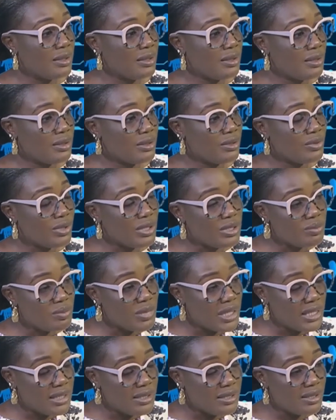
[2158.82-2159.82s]

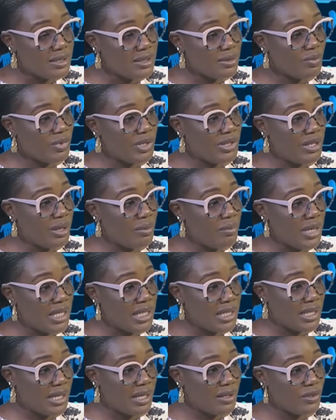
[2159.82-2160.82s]
treatments, whether
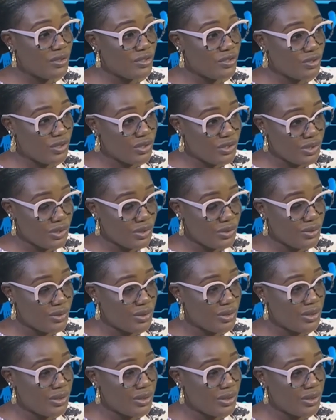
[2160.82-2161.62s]
medical or surgical,